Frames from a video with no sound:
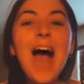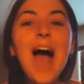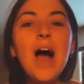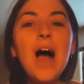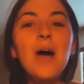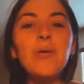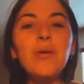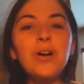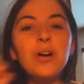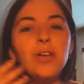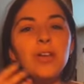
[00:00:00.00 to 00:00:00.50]

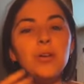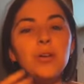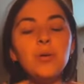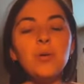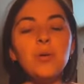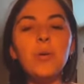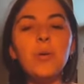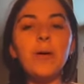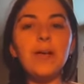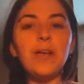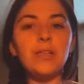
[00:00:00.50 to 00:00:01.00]
how are
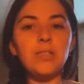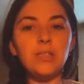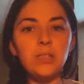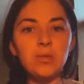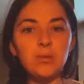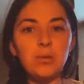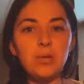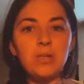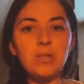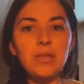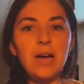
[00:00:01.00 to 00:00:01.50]
you going
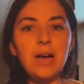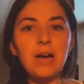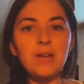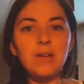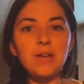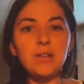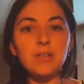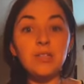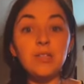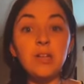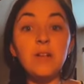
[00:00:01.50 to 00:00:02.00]
to allow
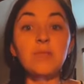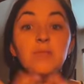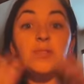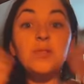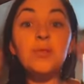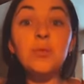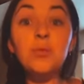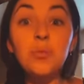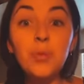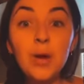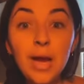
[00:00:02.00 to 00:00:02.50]
yourself
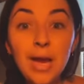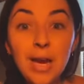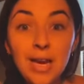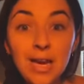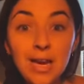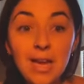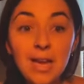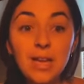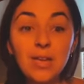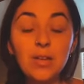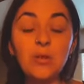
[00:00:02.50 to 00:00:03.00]
to
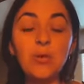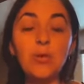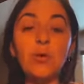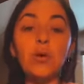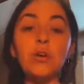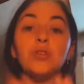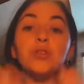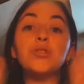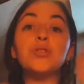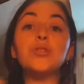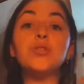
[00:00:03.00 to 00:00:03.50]
radiate
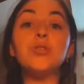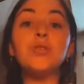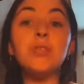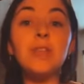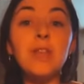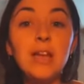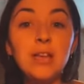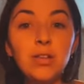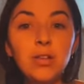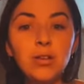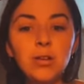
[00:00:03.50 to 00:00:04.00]
your
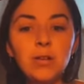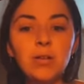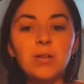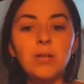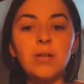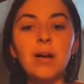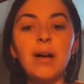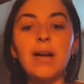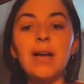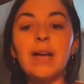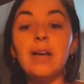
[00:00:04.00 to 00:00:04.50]
truth and your
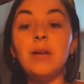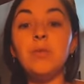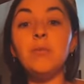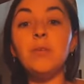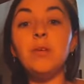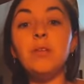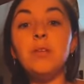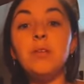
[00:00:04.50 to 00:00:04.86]
light? And